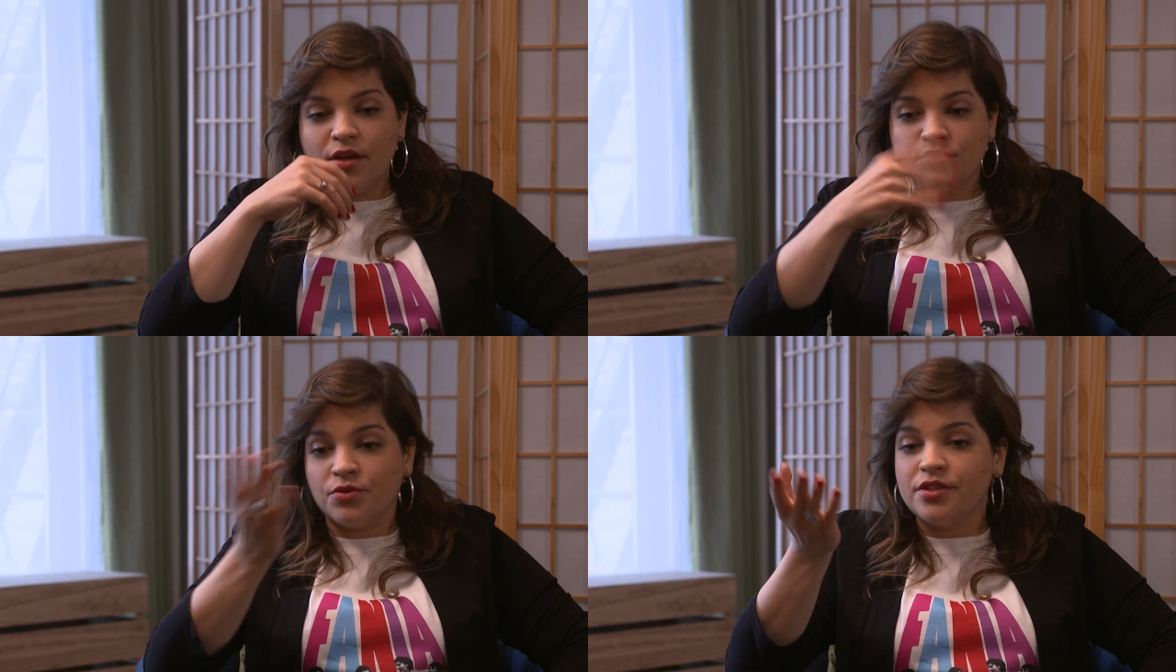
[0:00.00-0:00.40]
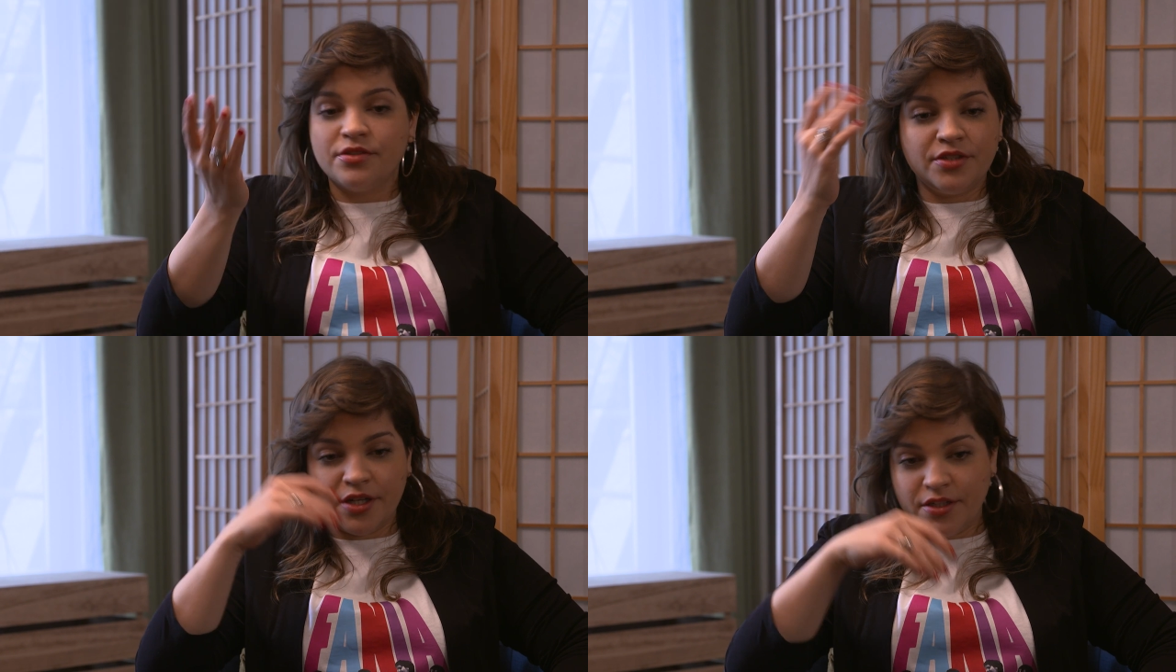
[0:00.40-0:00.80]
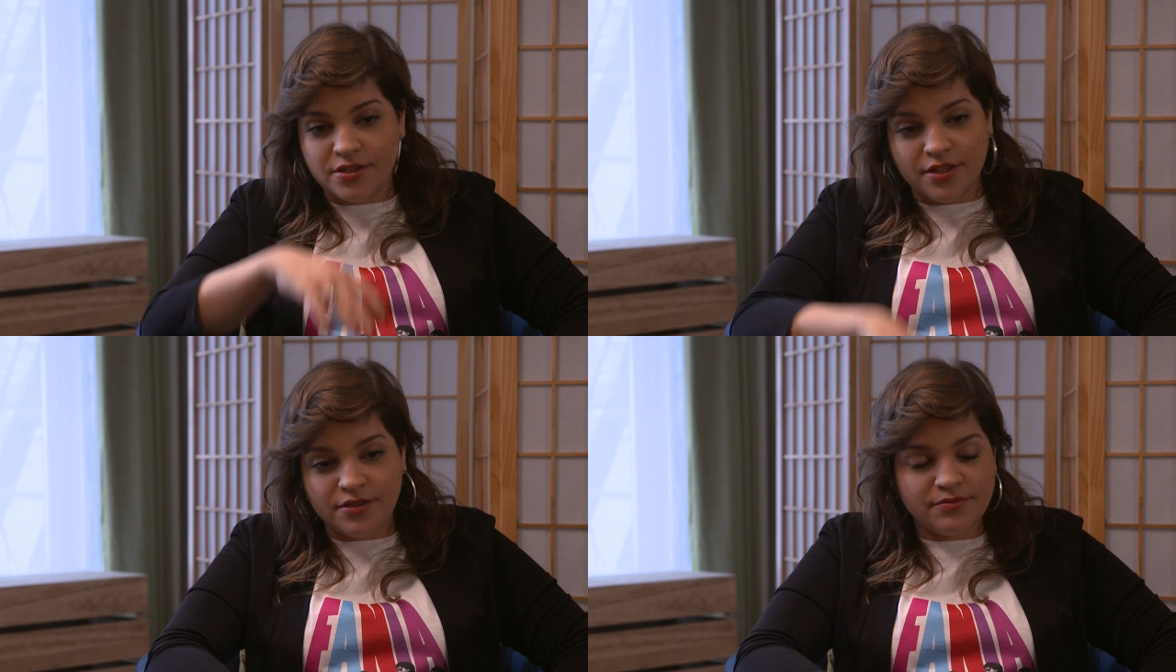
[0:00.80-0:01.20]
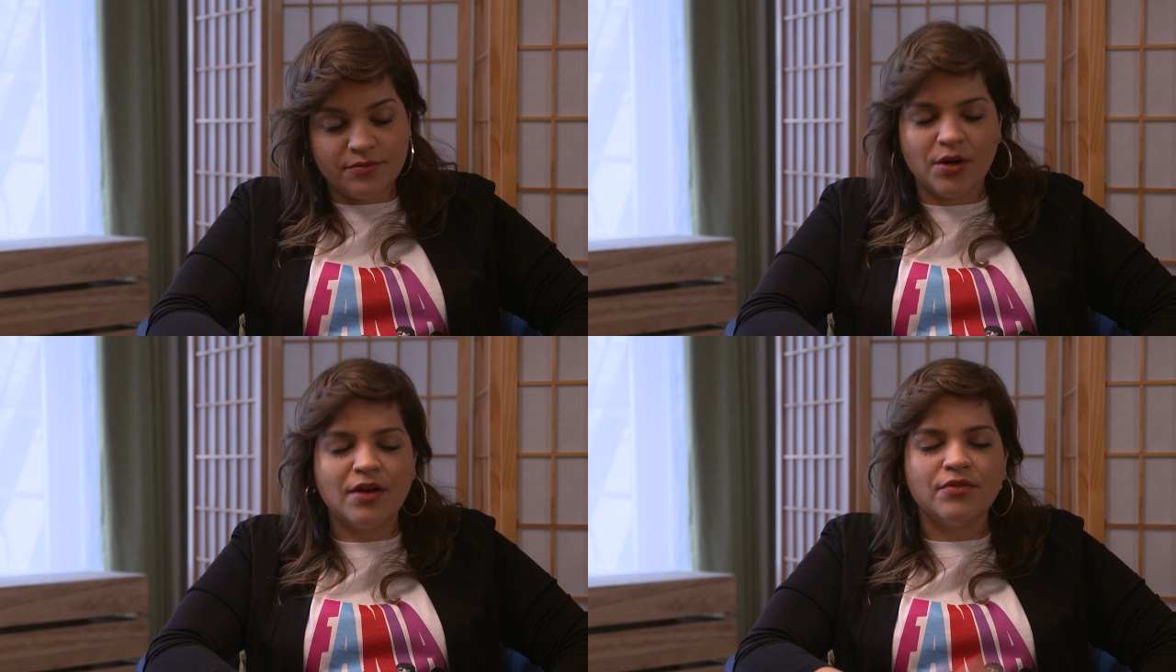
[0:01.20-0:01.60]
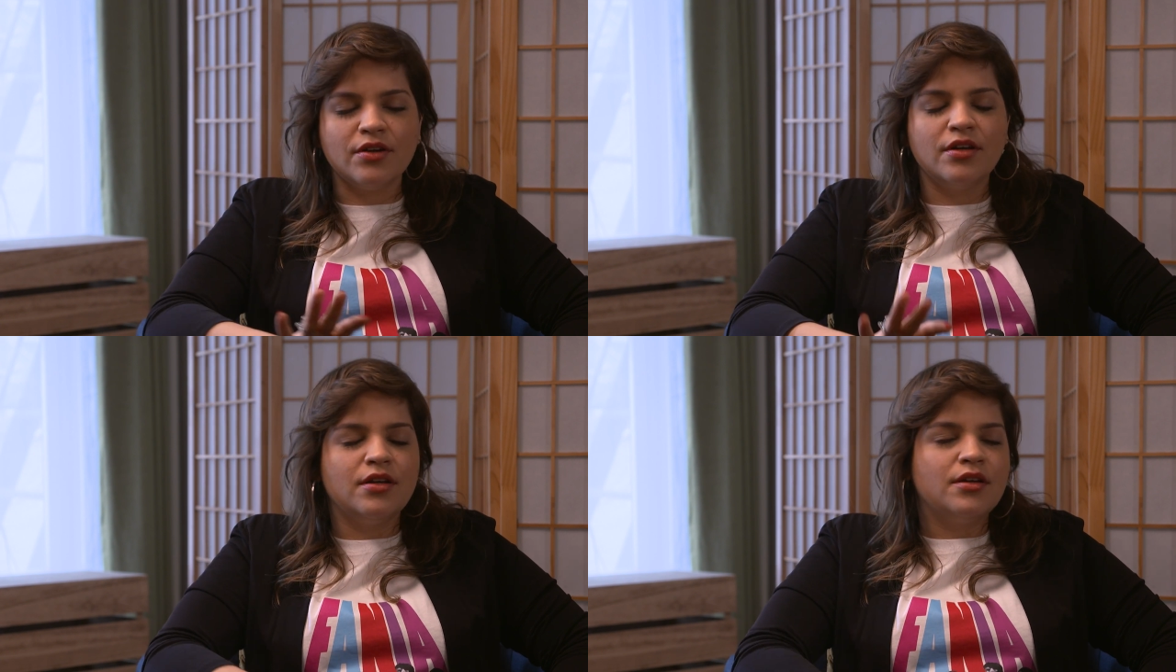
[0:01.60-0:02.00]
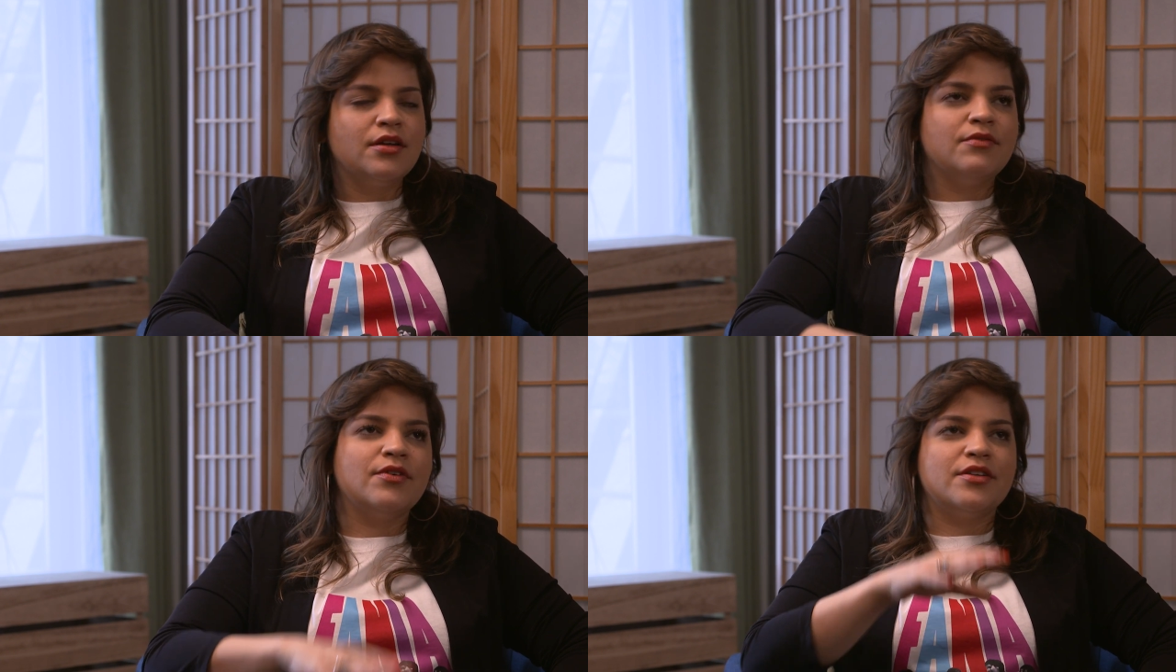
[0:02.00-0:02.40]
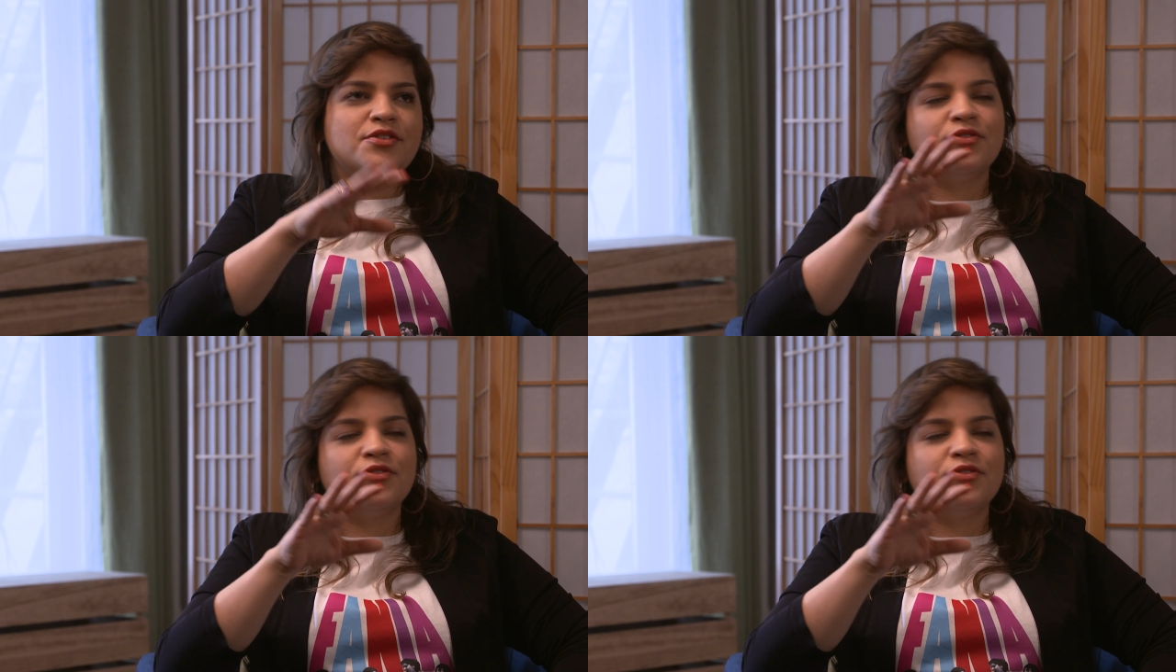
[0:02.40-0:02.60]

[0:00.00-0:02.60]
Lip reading: Stories change and whatever. Fucking